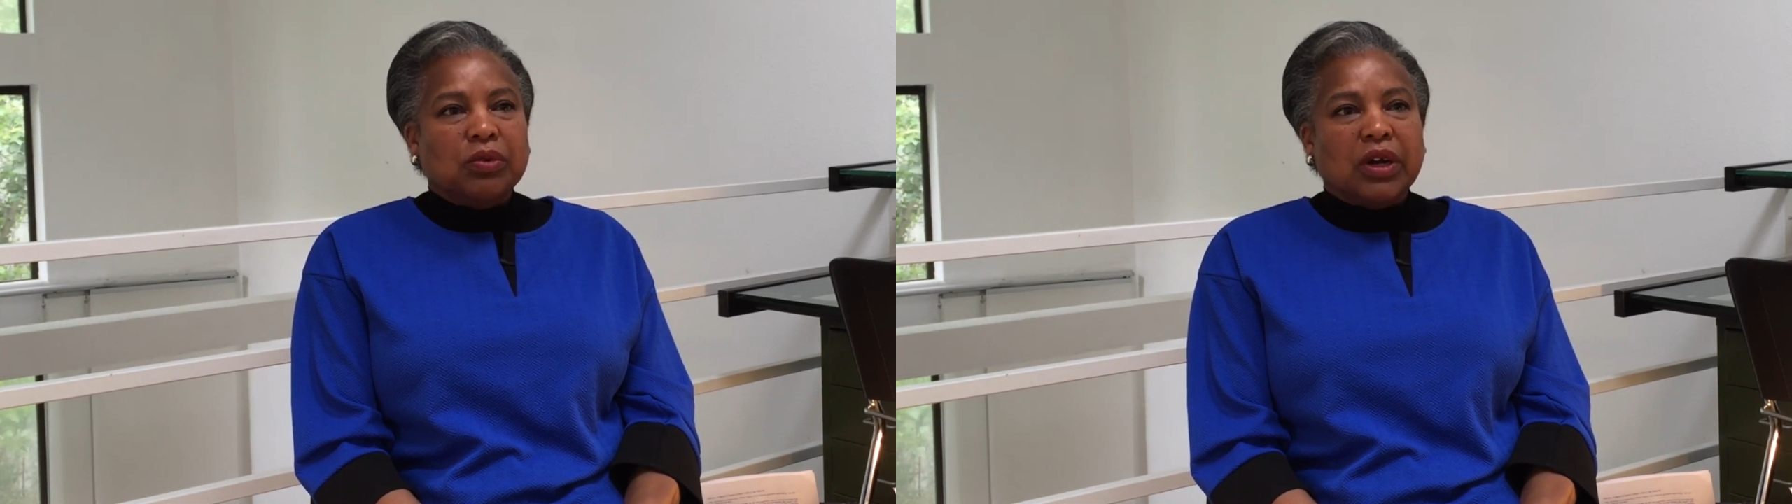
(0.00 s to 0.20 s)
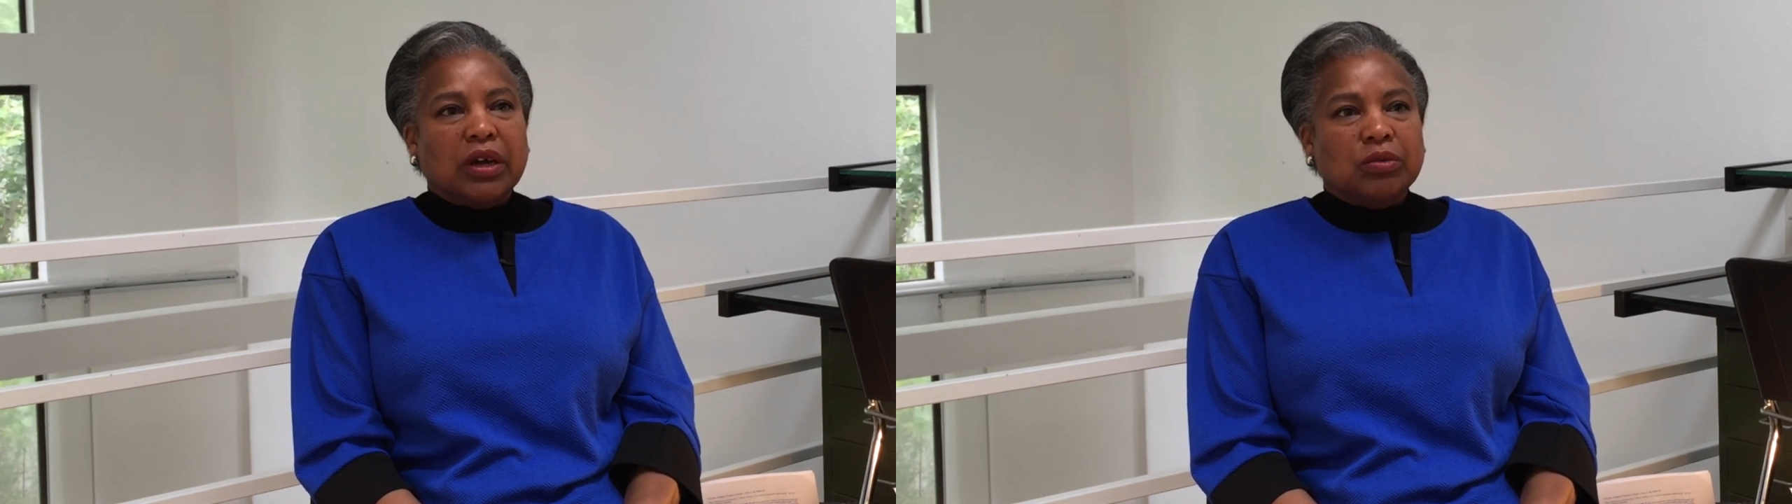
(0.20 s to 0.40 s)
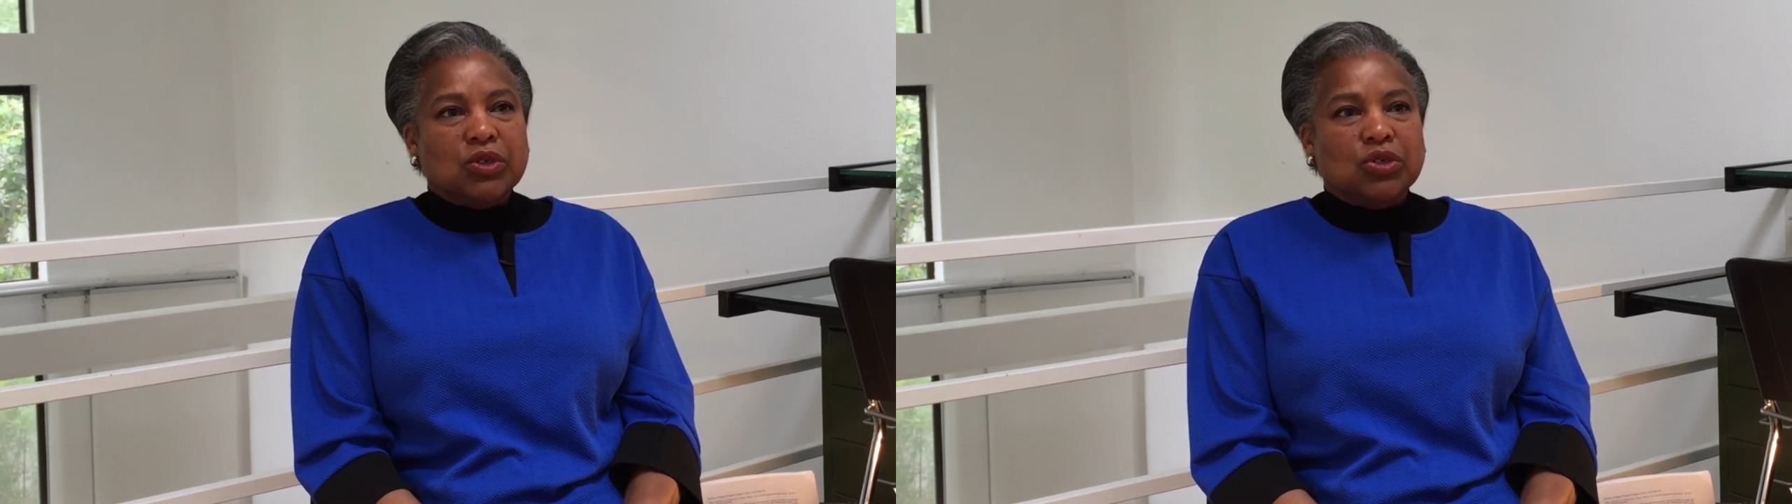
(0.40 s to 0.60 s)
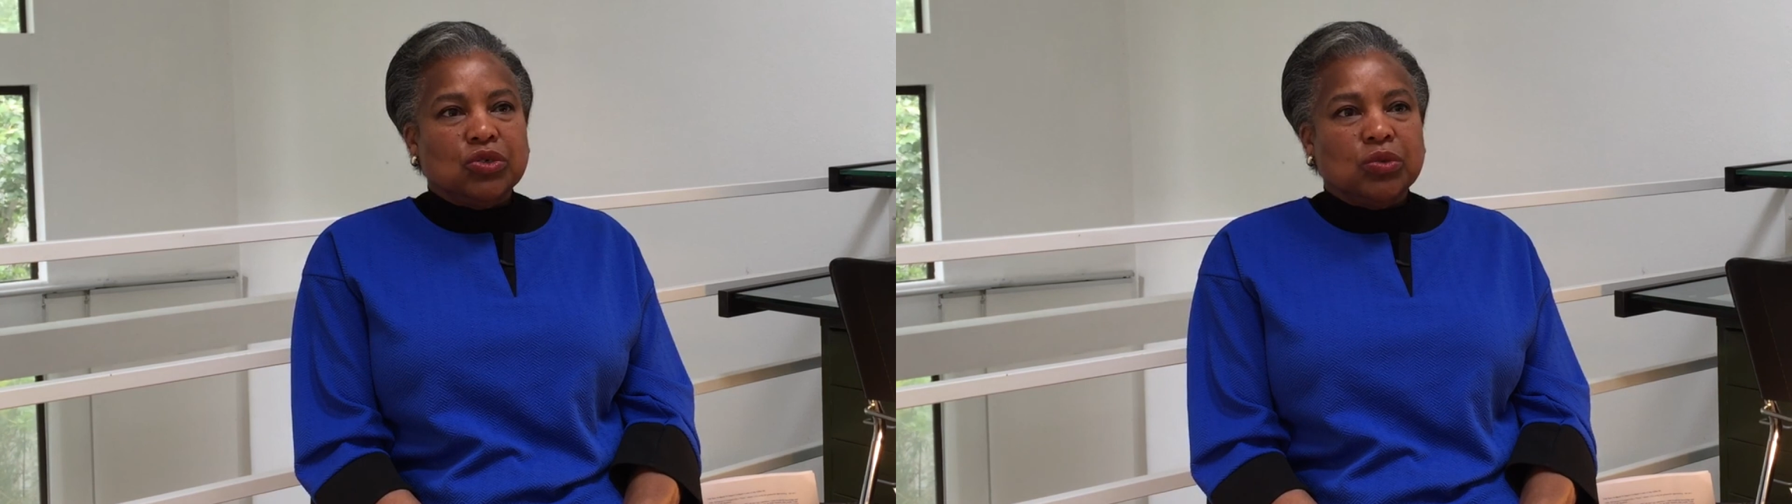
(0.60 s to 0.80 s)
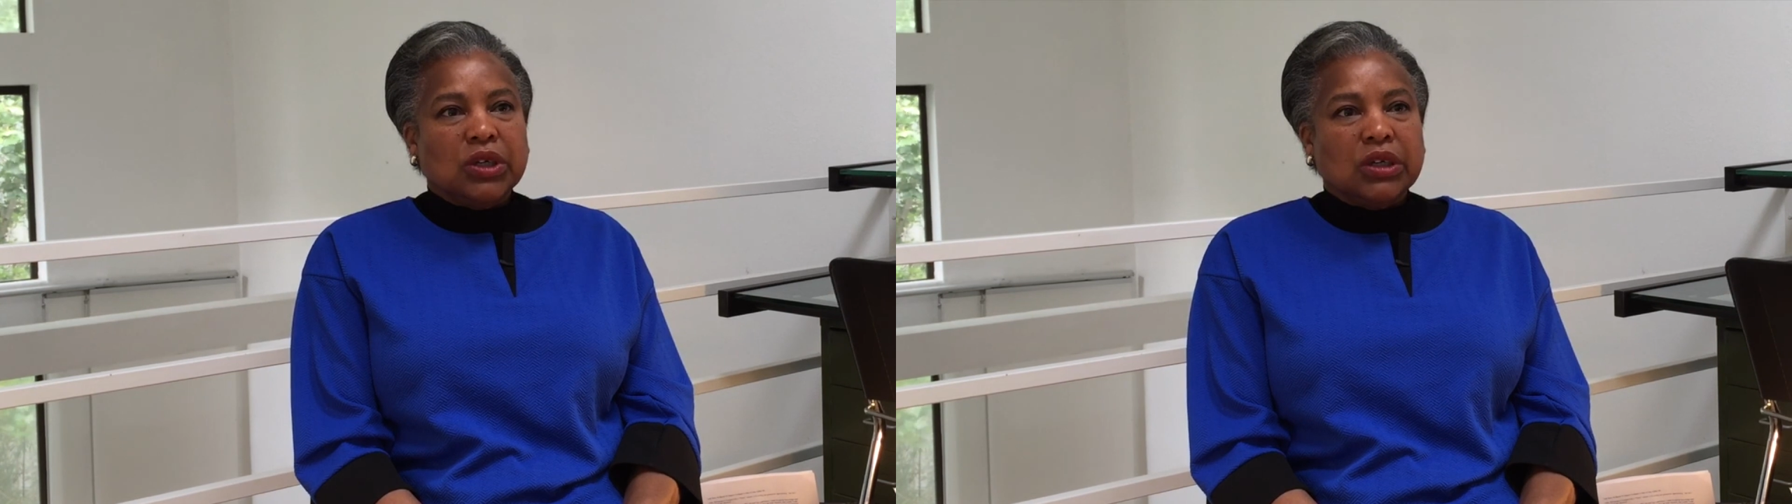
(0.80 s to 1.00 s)
what I was
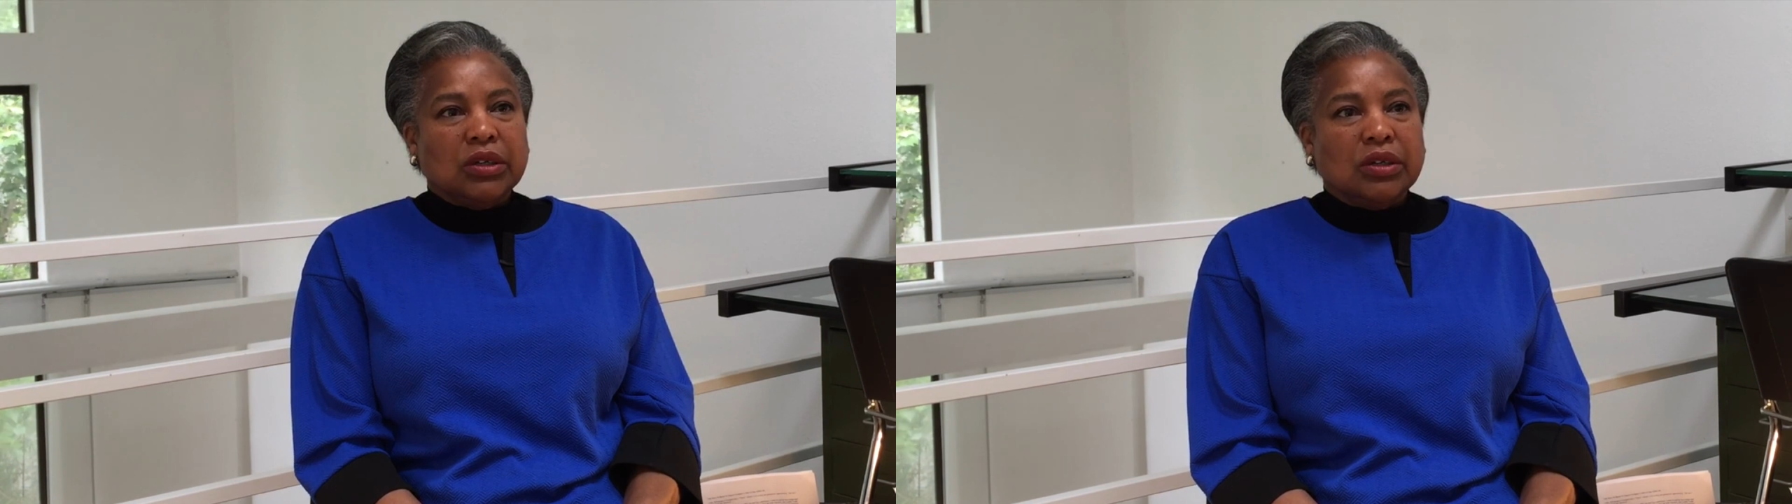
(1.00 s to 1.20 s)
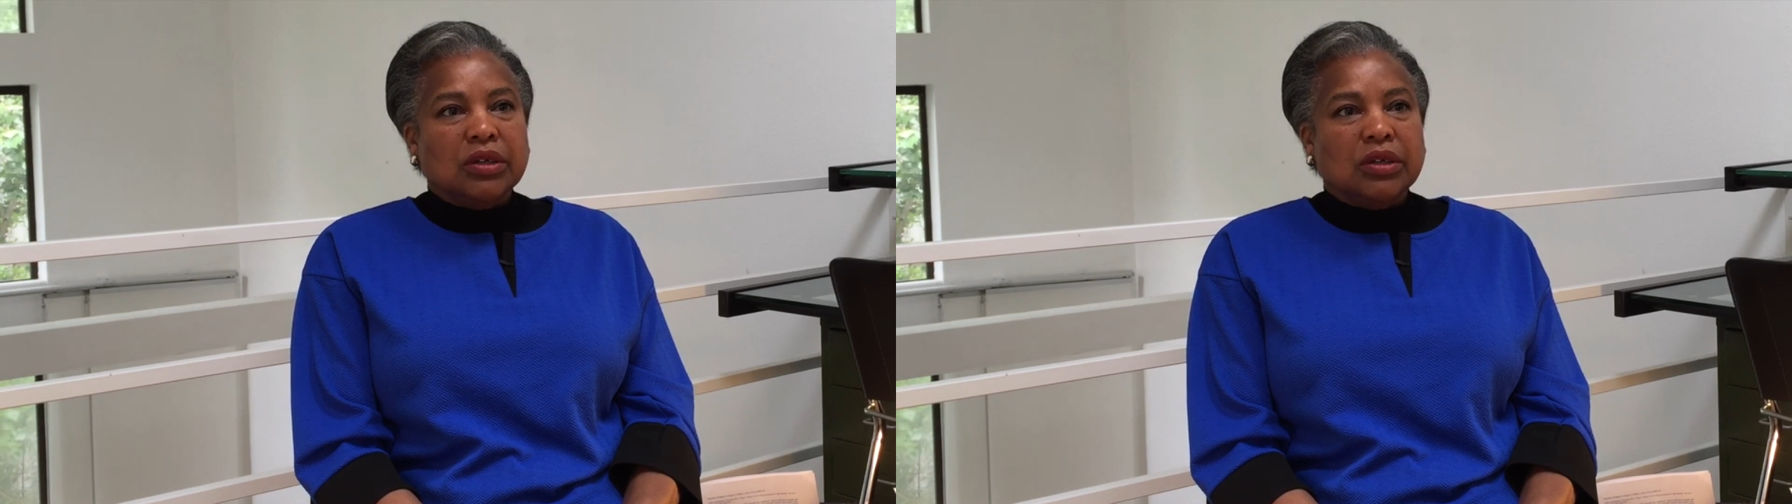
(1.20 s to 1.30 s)
doing